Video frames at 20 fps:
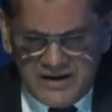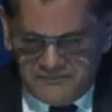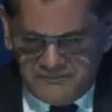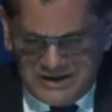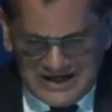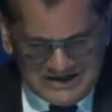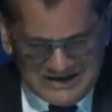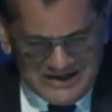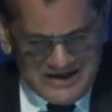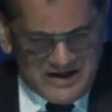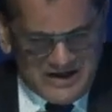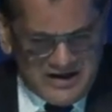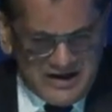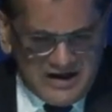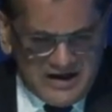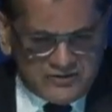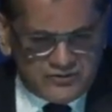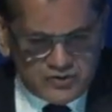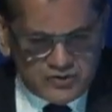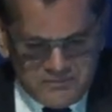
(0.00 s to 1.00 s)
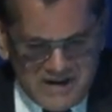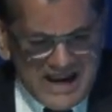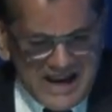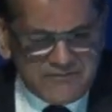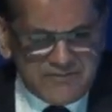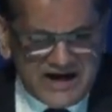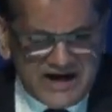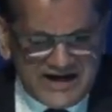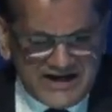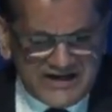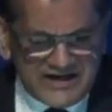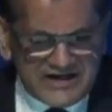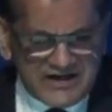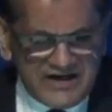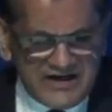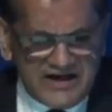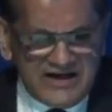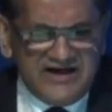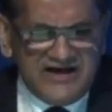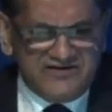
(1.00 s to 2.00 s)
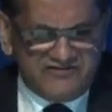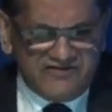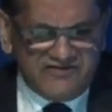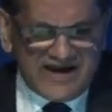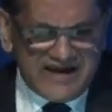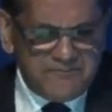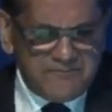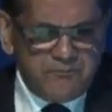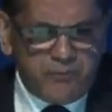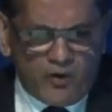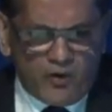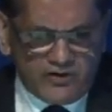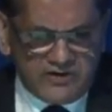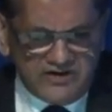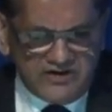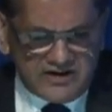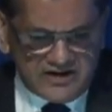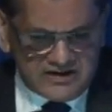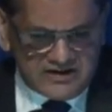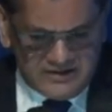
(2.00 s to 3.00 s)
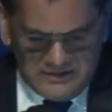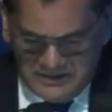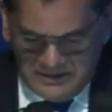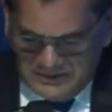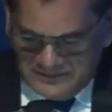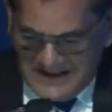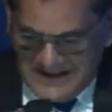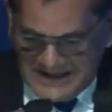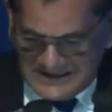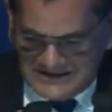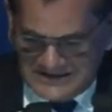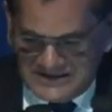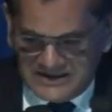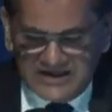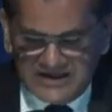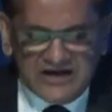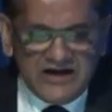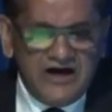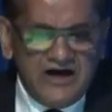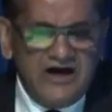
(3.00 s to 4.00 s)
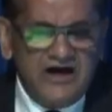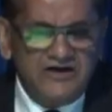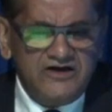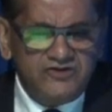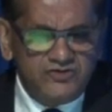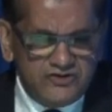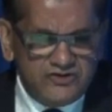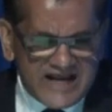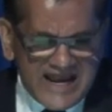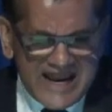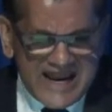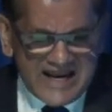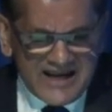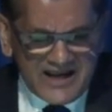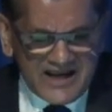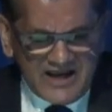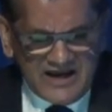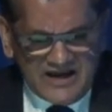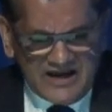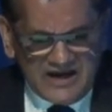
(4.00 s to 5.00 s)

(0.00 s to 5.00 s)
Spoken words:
But to my mind, it's very important that today